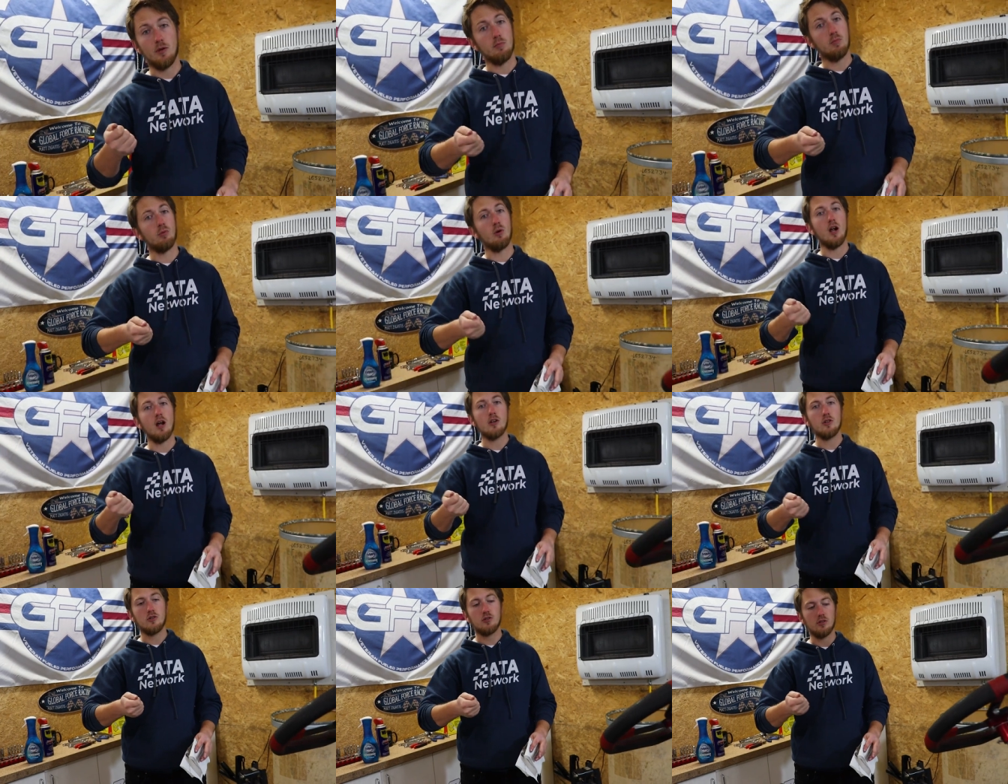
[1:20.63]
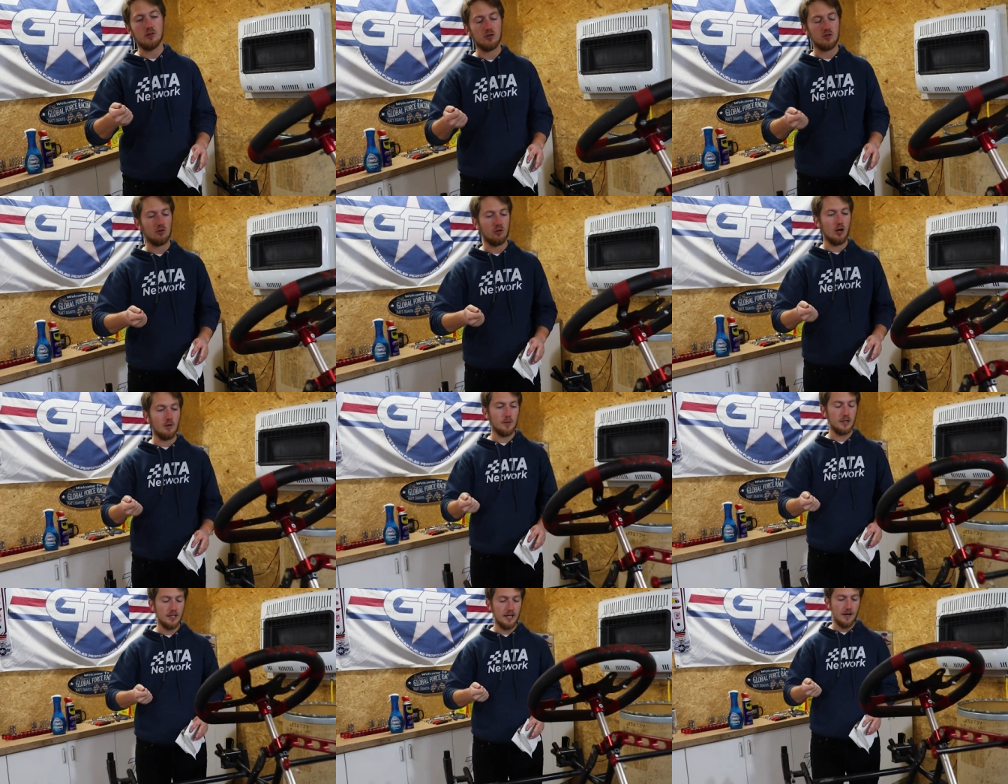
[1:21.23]
a brush to
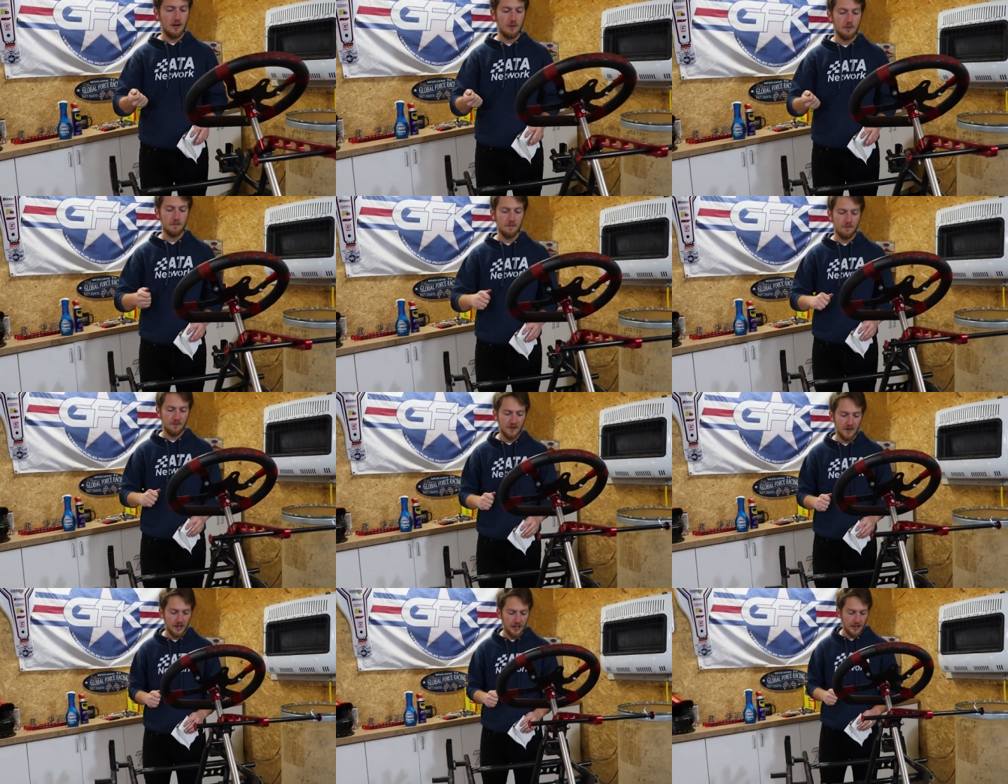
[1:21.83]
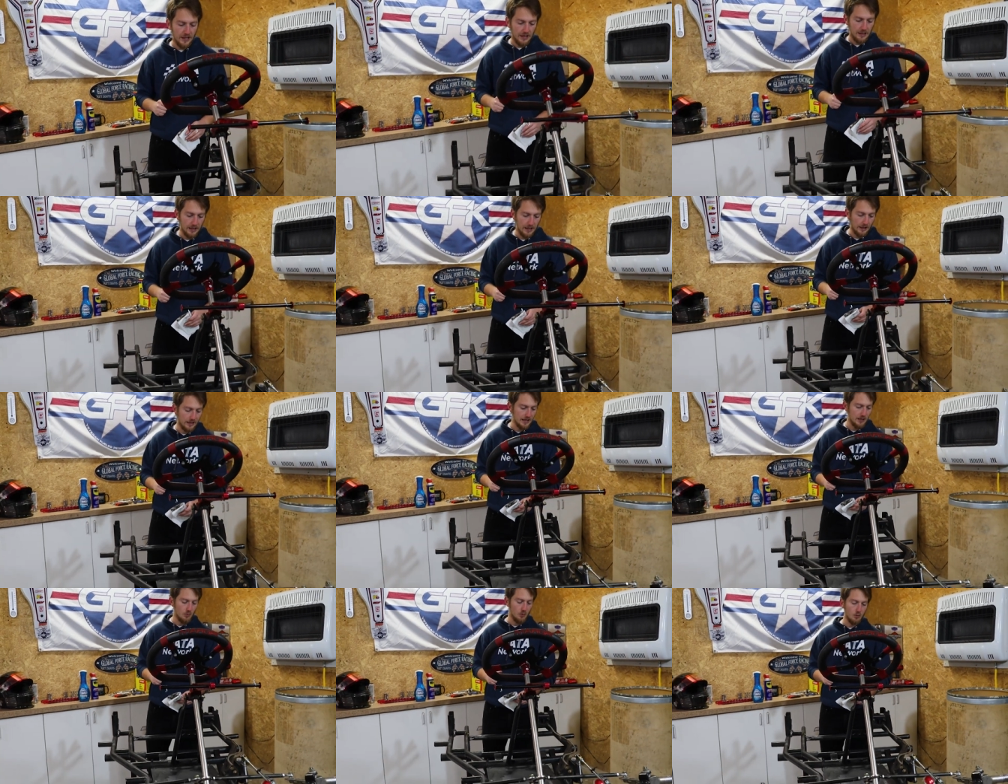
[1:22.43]
scrub it down.
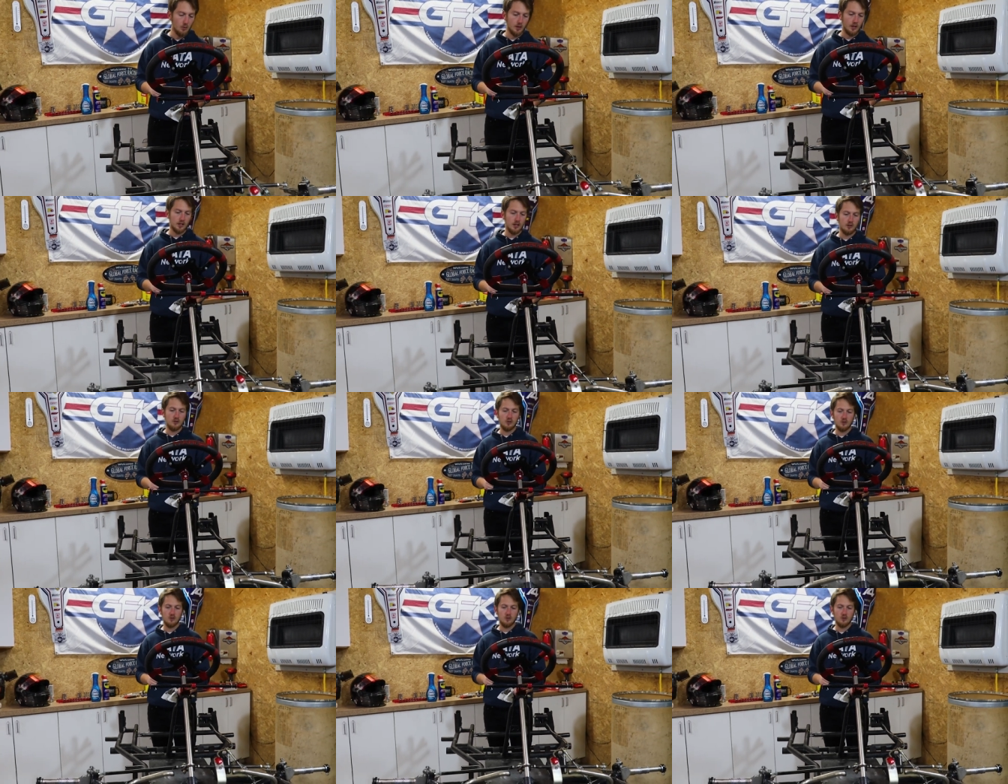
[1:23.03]
And then what we're gonna